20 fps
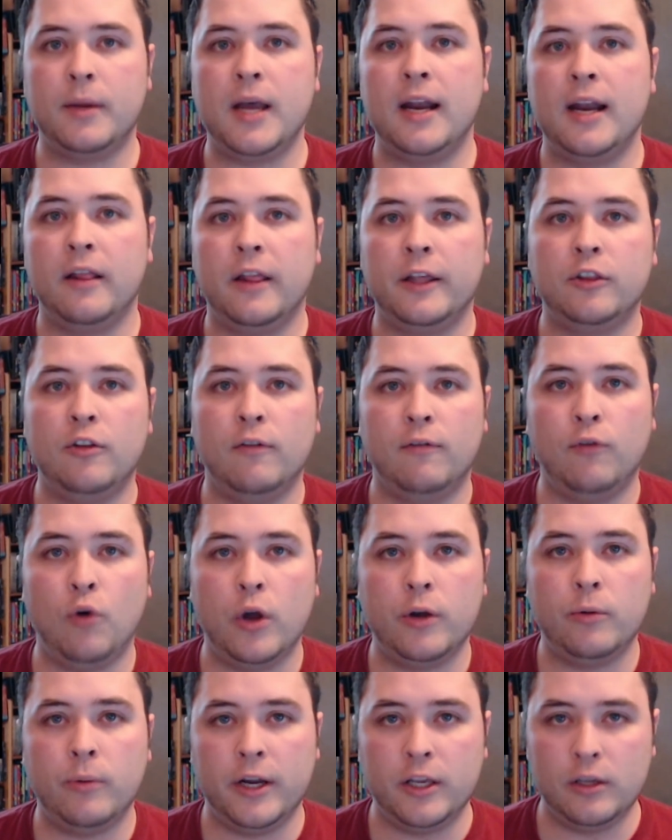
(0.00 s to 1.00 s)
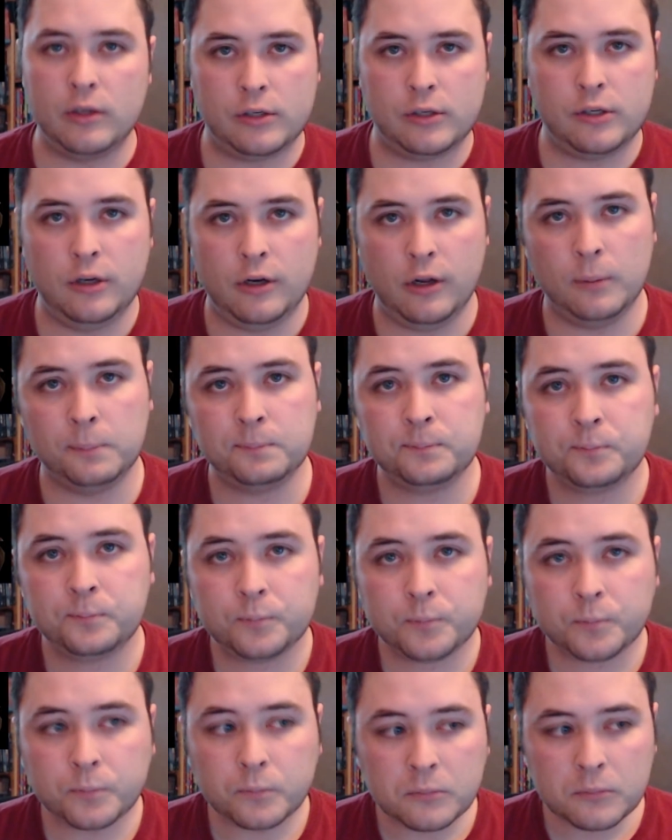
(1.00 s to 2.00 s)
kind of like the Void Ray used to do.
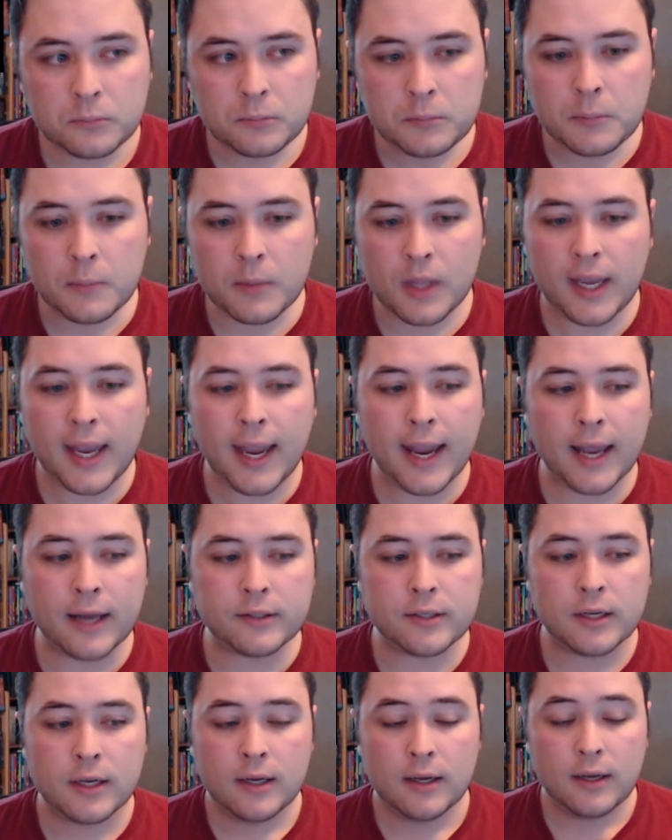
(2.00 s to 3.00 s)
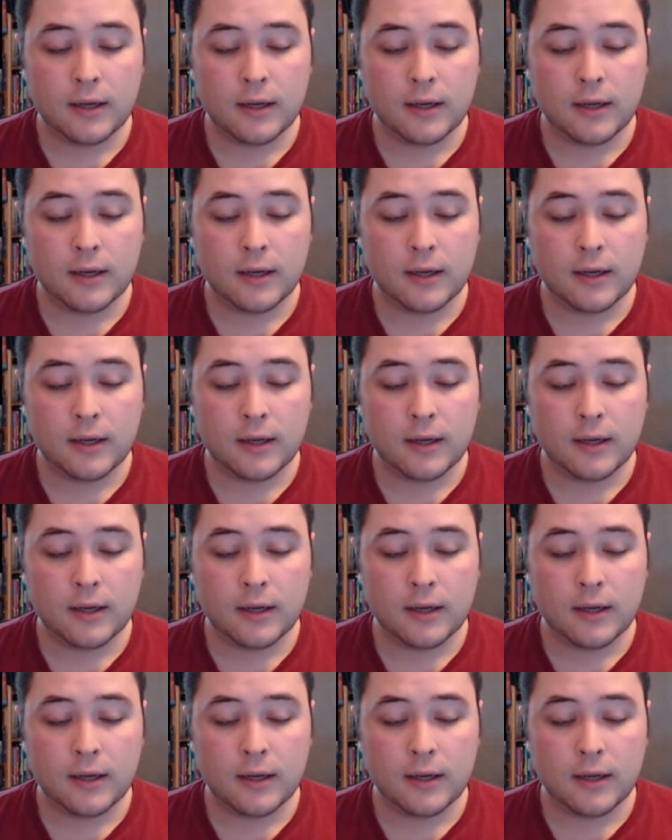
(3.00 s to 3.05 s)
And